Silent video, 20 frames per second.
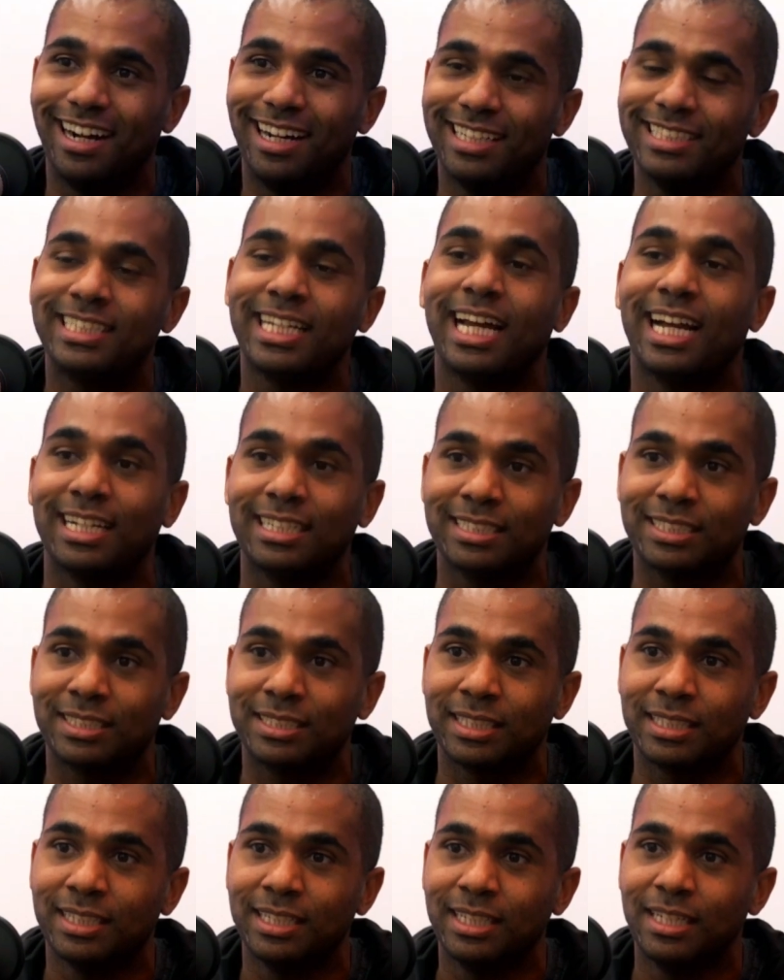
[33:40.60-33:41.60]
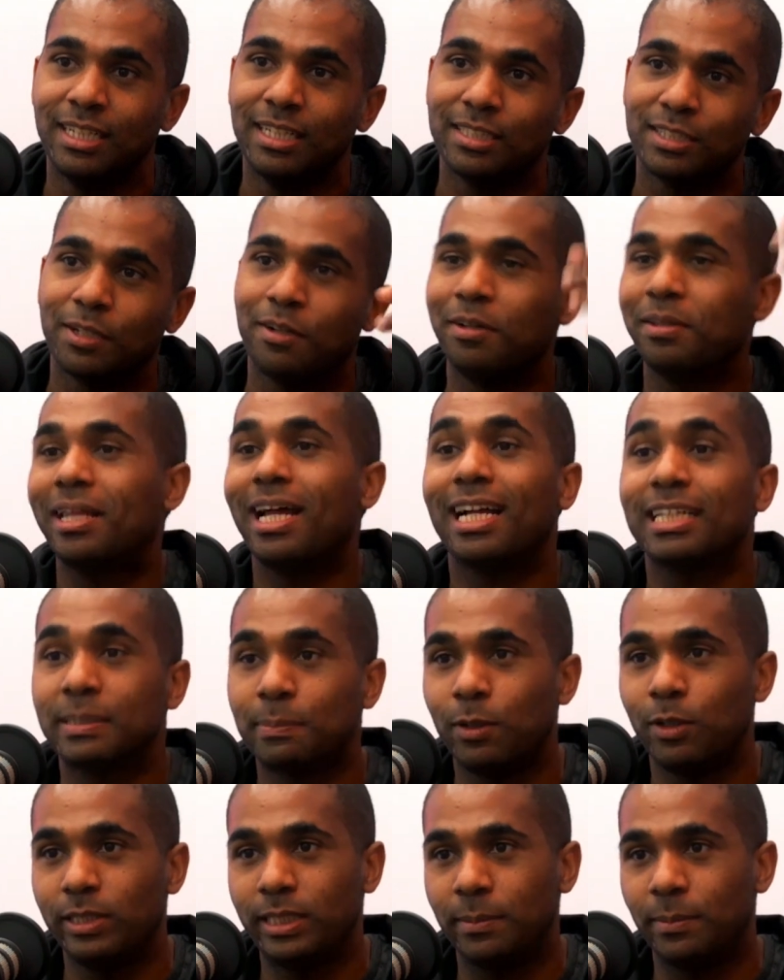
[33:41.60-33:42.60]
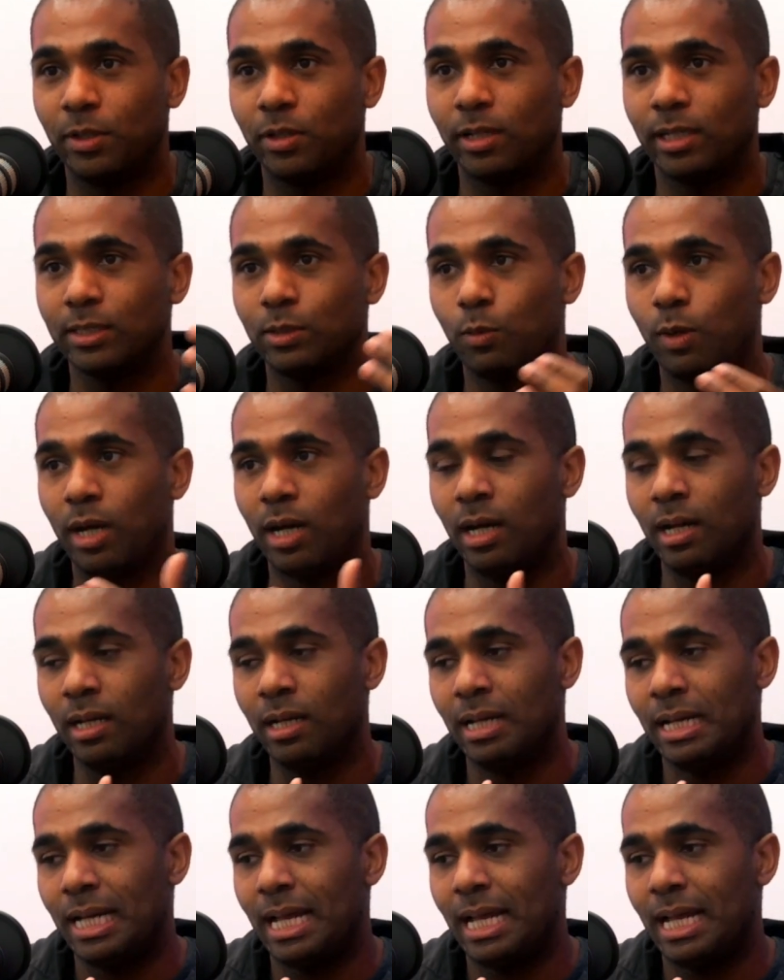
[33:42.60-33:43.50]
text. So that's multimodal as well.